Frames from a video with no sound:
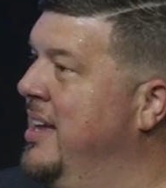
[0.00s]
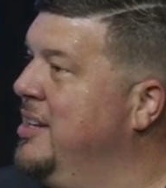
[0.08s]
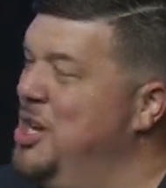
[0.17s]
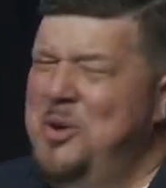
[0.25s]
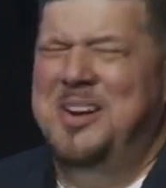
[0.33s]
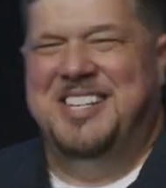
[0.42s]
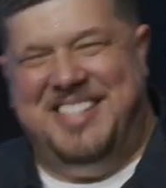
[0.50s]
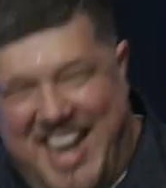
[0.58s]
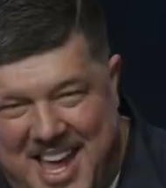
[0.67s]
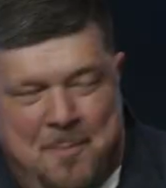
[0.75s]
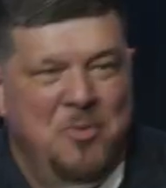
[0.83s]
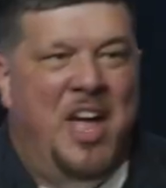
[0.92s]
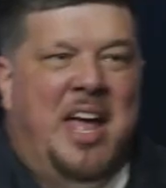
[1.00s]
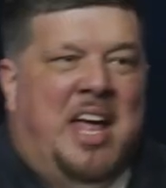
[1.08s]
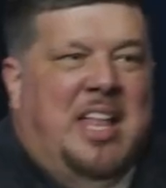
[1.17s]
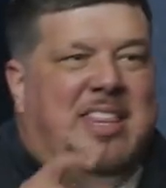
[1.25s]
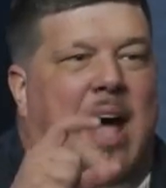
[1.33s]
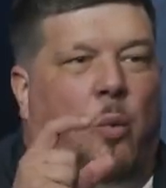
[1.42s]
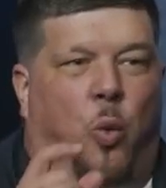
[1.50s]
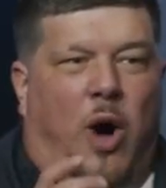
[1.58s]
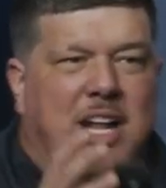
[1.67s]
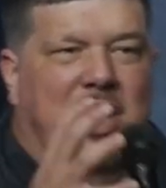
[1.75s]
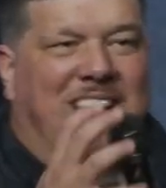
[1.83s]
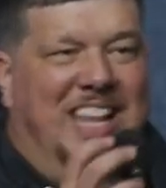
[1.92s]
Do you understand that
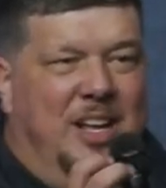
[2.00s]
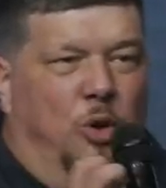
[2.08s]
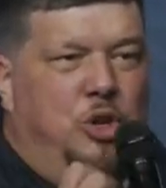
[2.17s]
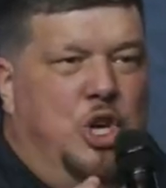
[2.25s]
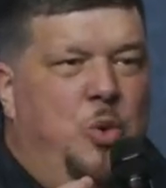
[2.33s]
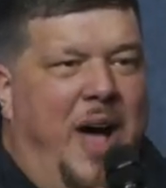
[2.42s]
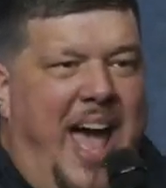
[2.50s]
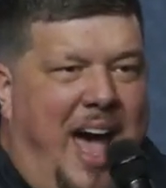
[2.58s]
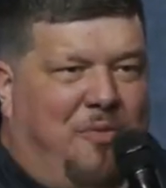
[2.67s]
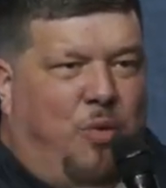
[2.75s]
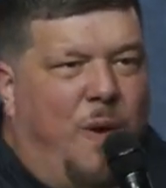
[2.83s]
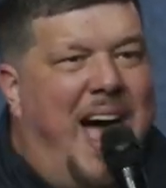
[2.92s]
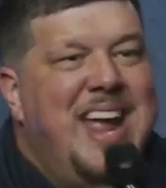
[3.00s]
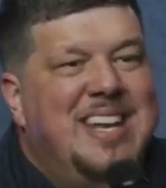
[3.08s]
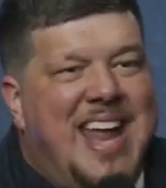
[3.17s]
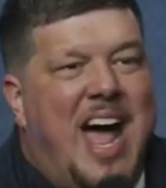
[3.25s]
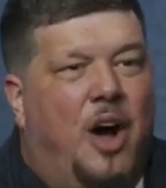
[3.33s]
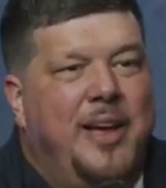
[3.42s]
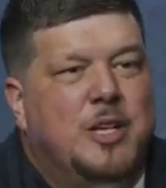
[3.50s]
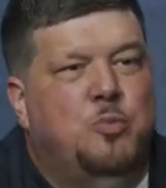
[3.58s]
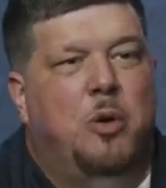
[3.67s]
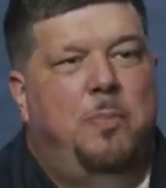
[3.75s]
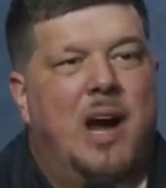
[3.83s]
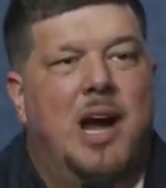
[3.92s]
what little you have right now is
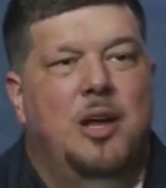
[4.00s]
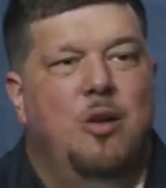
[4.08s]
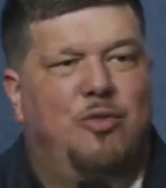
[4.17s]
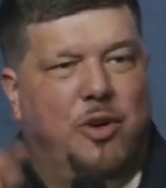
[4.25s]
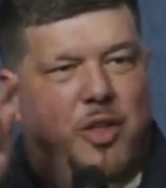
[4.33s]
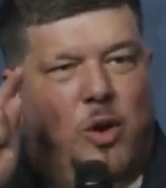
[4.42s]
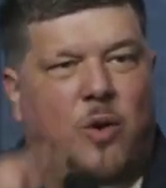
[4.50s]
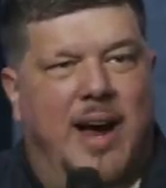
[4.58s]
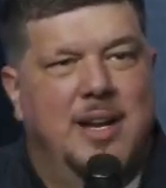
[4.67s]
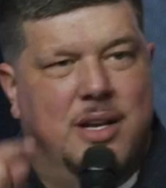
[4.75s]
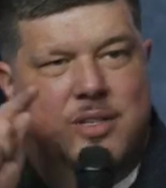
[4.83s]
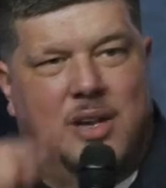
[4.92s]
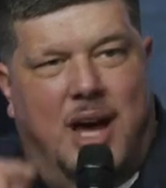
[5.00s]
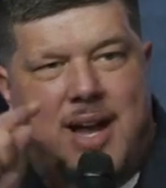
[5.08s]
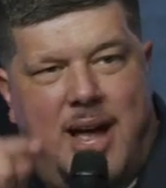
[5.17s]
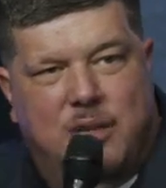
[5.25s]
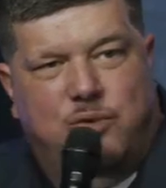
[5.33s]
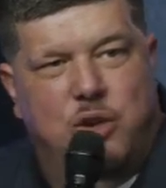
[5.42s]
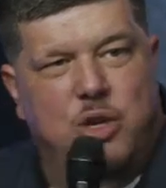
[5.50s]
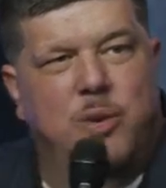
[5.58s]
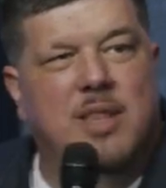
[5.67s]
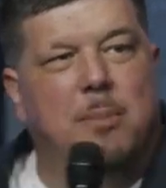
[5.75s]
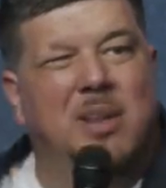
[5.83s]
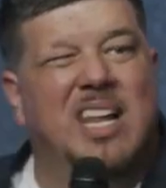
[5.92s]
preparing you for the greatness God has for you
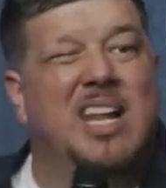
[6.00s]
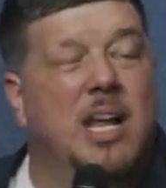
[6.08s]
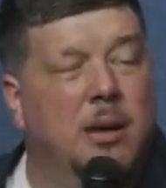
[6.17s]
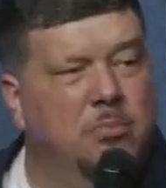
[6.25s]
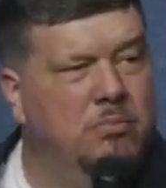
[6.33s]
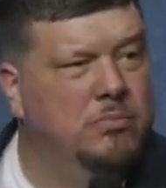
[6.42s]
in the millennium?